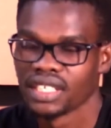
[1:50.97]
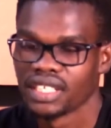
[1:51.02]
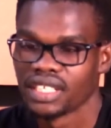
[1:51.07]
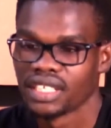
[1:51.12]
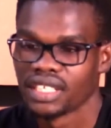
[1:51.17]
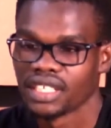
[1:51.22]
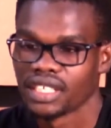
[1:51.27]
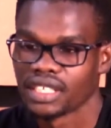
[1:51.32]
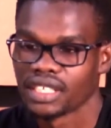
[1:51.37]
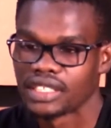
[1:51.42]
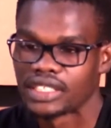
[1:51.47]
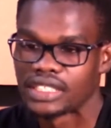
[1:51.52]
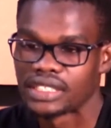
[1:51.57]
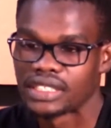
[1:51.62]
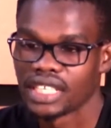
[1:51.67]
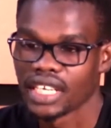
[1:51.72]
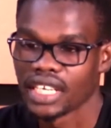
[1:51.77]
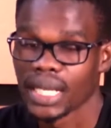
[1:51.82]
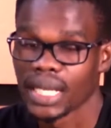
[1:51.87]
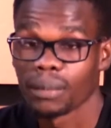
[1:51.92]
and a
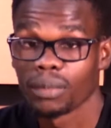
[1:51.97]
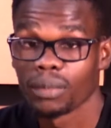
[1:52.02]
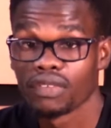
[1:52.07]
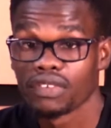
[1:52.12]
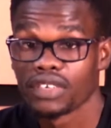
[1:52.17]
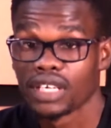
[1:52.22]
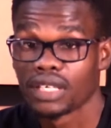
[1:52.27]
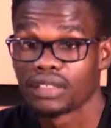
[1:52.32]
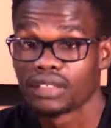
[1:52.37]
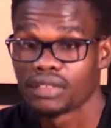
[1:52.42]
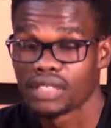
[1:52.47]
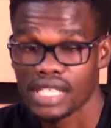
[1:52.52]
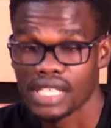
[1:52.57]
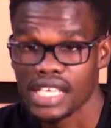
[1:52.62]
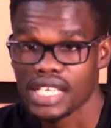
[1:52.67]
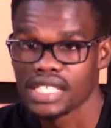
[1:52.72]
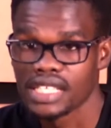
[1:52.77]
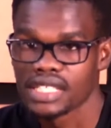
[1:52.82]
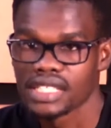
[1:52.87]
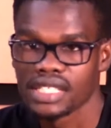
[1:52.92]
number of
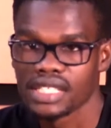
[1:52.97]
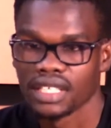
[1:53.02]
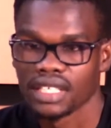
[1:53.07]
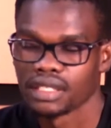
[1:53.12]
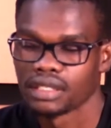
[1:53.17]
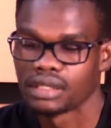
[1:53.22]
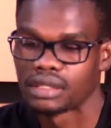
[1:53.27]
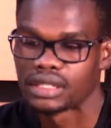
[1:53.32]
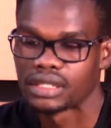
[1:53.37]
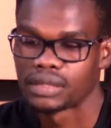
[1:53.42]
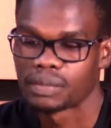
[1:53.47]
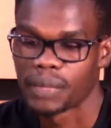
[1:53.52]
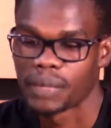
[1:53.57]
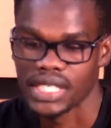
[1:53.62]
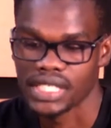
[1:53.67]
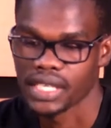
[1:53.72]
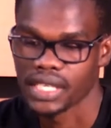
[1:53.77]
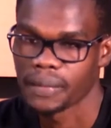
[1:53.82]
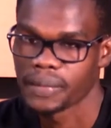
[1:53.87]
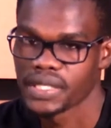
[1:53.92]
things and
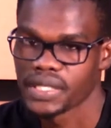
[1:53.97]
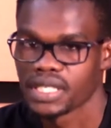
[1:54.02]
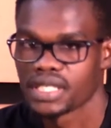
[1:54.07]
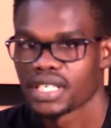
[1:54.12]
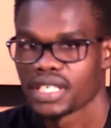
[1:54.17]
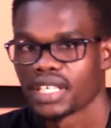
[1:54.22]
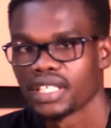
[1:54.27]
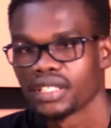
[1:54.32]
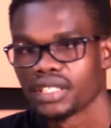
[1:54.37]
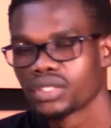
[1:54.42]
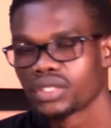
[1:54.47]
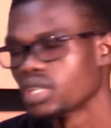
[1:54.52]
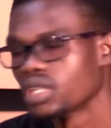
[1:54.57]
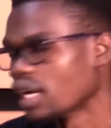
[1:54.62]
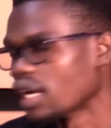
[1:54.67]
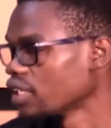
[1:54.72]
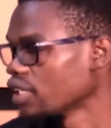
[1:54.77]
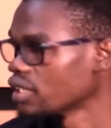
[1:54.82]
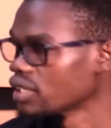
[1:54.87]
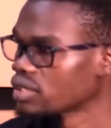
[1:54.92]
perceptions I
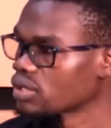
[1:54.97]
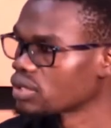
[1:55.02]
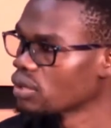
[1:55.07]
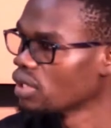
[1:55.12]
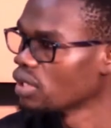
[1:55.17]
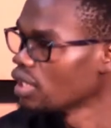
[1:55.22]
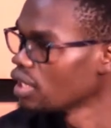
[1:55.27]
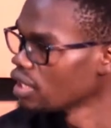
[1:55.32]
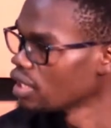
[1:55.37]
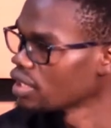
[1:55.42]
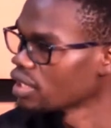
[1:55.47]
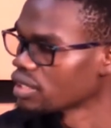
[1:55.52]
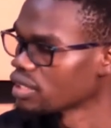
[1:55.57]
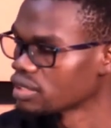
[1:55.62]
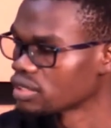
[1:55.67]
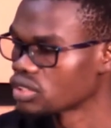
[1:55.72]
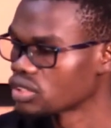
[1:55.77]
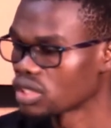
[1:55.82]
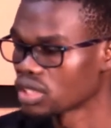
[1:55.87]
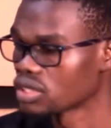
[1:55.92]
needed to learn and
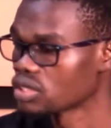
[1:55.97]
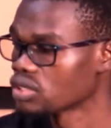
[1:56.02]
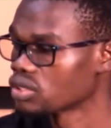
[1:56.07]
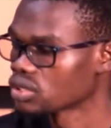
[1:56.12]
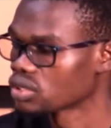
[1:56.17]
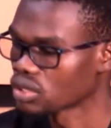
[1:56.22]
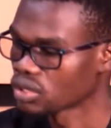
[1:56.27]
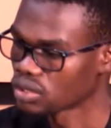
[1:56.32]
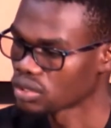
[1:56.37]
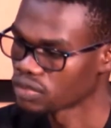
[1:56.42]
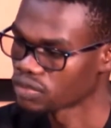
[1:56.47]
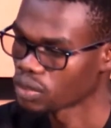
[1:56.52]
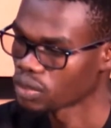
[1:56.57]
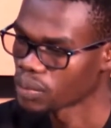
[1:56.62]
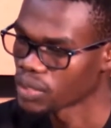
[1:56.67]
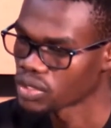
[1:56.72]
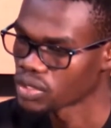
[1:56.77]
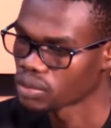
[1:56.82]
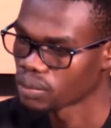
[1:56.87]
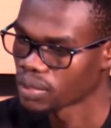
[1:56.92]
change on for me
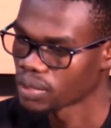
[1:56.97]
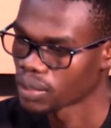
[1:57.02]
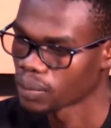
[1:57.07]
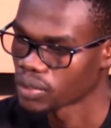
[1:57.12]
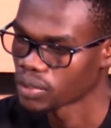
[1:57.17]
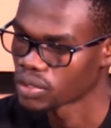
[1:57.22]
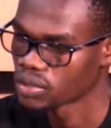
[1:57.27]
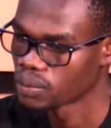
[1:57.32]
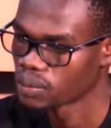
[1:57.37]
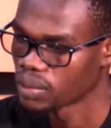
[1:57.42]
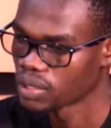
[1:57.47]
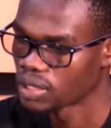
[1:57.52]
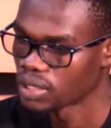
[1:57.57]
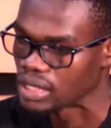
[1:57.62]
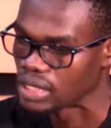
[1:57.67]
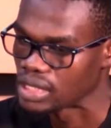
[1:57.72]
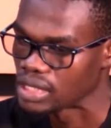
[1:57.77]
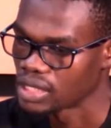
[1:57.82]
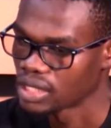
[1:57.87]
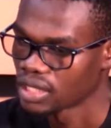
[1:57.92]
to be able to be
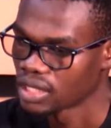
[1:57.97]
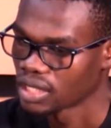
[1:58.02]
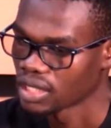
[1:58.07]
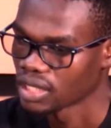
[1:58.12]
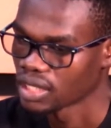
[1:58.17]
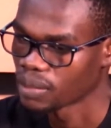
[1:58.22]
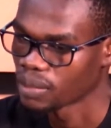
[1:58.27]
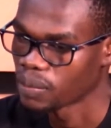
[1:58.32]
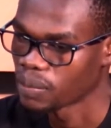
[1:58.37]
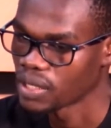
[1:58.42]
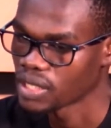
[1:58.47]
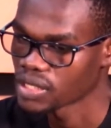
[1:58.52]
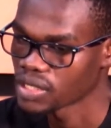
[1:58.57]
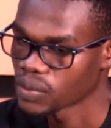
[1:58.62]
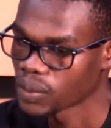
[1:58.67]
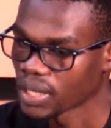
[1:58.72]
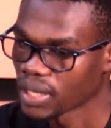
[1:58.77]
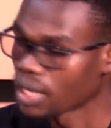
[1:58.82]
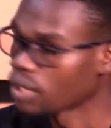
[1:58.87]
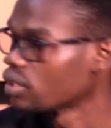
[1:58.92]
in a place
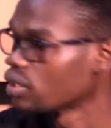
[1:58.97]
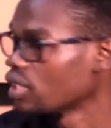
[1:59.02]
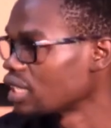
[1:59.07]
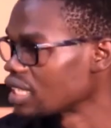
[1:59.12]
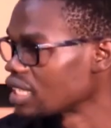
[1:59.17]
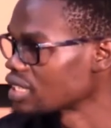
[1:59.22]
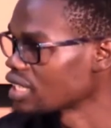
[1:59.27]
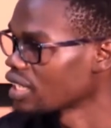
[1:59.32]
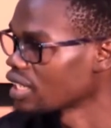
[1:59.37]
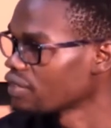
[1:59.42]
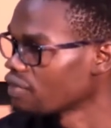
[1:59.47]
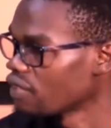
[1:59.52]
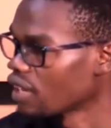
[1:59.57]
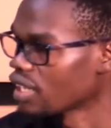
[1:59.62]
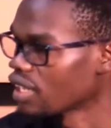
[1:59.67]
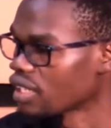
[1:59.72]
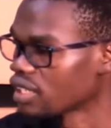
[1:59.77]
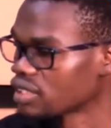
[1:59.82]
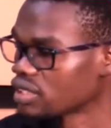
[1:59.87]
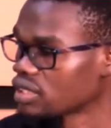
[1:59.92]
where I would understand
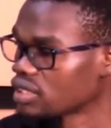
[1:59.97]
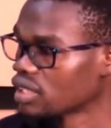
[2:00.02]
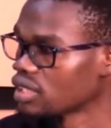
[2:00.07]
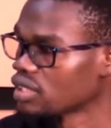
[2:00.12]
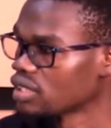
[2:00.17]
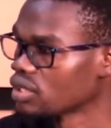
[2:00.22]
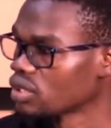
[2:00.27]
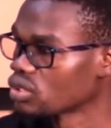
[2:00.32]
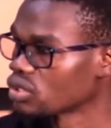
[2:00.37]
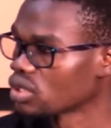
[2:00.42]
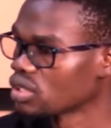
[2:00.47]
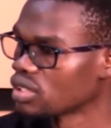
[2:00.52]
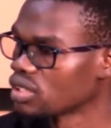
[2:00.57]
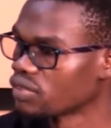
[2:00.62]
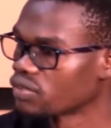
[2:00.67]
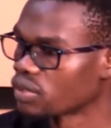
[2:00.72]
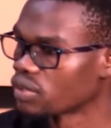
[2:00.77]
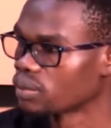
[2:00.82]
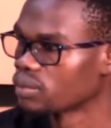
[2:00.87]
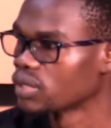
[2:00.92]
financially, not only
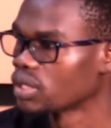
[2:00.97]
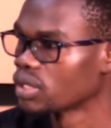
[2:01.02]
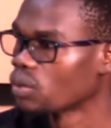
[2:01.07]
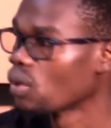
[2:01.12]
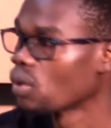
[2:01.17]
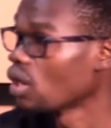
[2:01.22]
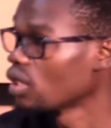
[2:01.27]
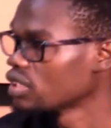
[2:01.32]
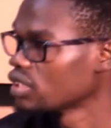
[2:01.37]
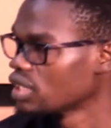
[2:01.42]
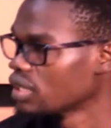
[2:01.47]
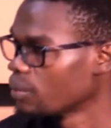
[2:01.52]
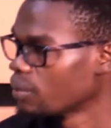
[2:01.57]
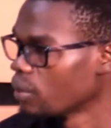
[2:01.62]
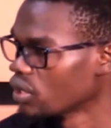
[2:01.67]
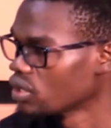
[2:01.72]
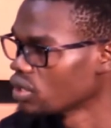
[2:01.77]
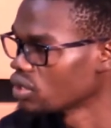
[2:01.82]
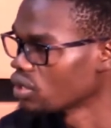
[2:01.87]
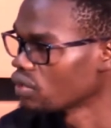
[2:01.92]
from the worldly
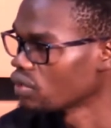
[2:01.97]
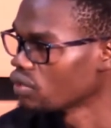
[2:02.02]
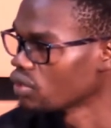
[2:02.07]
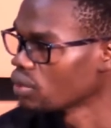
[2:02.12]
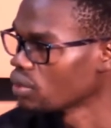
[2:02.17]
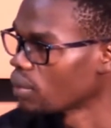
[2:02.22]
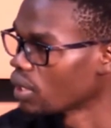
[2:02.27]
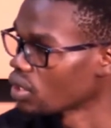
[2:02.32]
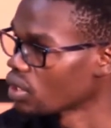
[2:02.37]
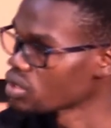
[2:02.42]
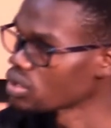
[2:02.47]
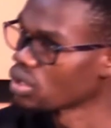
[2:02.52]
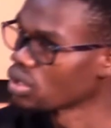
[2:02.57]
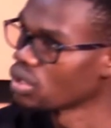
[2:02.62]
point of view, but also